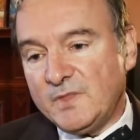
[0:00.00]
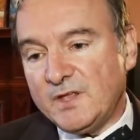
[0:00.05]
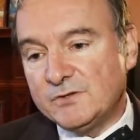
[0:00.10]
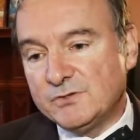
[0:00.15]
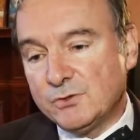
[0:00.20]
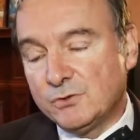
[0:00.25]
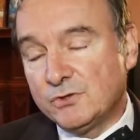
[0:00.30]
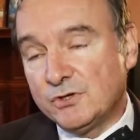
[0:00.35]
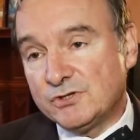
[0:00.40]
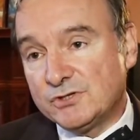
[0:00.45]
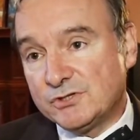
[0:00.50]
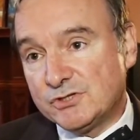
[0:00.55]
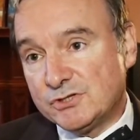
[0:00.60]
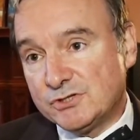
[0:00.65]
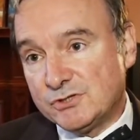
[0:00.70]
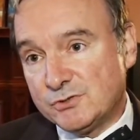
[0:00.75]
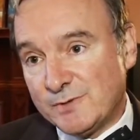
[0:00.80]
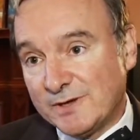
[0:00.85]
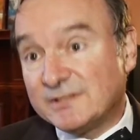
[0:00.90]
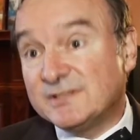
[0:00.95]
So the
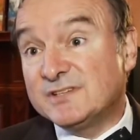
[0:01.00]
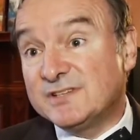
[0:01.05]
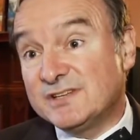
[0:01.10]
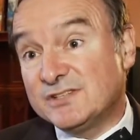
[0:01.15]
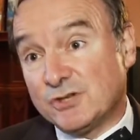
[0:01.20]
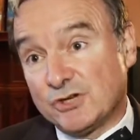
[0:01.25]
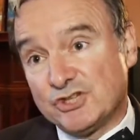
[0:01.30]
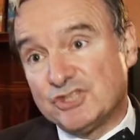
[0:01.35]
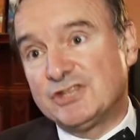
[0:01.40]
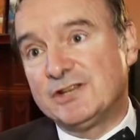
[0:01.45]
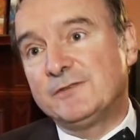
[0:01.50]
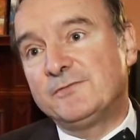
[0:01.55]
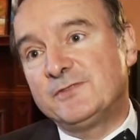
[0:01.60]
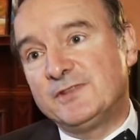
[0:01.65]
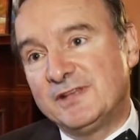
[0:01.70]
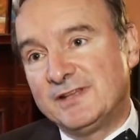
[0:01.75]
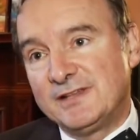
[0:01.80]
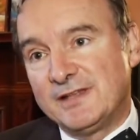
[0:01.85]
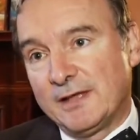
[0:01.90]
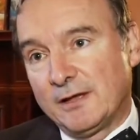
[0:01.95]
strategies are
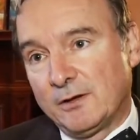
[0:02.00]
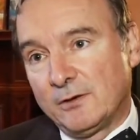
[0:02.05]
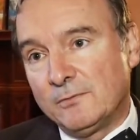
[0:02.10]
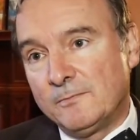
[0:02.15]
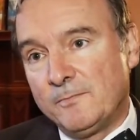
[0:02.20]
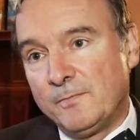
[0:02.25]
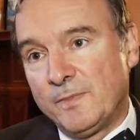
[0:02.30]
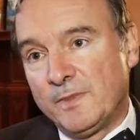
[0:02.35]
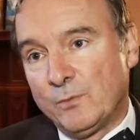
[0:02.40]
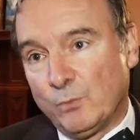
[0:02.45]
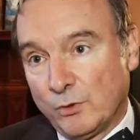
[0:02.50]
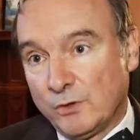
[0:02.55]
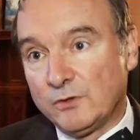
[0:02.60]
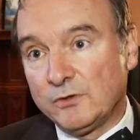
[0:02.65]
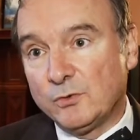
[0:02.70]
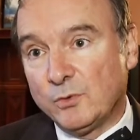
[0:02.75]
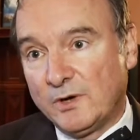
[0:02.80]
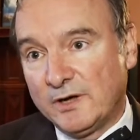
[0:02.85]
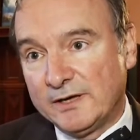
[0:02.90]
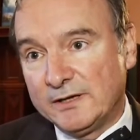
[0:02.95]
shifting now
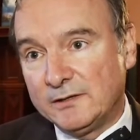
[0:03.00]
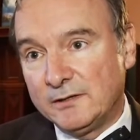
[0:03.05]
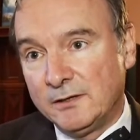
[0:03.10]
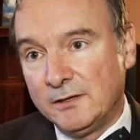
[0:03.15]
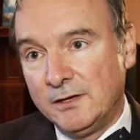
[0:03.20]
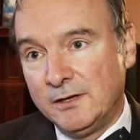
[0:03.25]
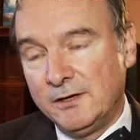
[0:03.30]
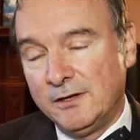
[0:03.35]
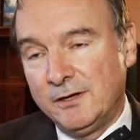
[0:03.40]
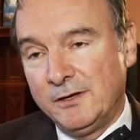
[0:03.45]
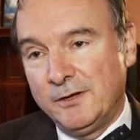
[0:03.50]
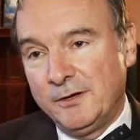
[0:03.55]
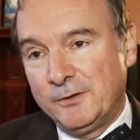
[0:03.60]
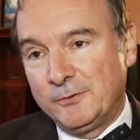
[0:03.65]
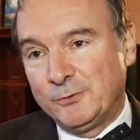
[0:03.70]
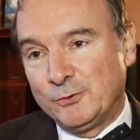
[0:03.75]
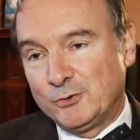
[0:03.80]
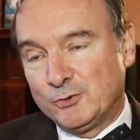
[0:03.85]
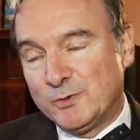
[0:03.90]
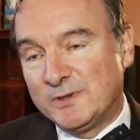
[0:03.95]
worldwide
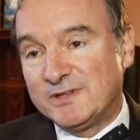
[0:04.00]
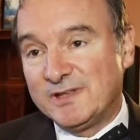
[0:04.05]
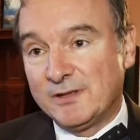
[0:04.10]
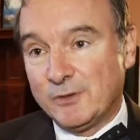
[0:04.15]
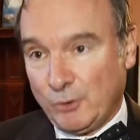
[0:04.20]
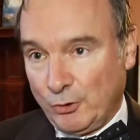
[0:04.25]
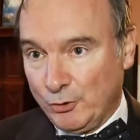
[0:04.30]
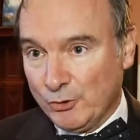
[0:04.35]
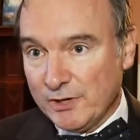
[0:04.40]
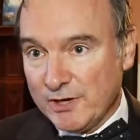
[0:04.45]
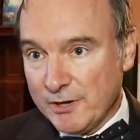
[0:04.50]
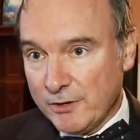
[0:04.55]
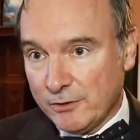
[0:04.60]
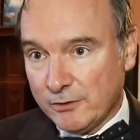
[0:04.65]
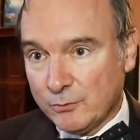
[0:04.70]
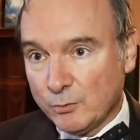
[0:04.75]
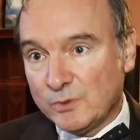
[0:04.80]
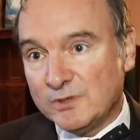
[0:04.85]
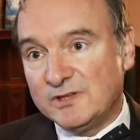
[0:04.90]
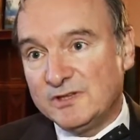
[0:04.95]
to treating
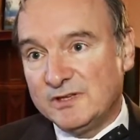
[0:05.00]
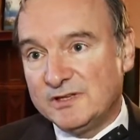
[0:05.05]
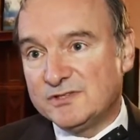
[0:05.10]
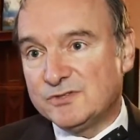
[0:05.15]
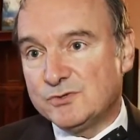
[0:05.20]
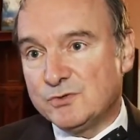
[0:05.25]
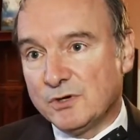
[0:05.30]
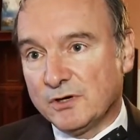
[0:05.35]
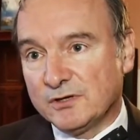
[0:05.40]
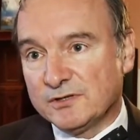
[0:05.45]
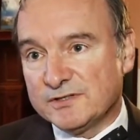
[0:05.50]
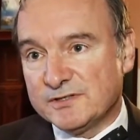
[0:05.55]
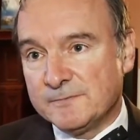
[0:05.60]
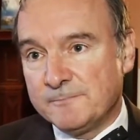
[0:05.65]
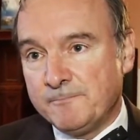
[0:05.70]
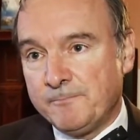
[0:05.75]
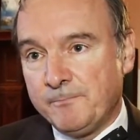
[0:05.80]
earlier with these drugs,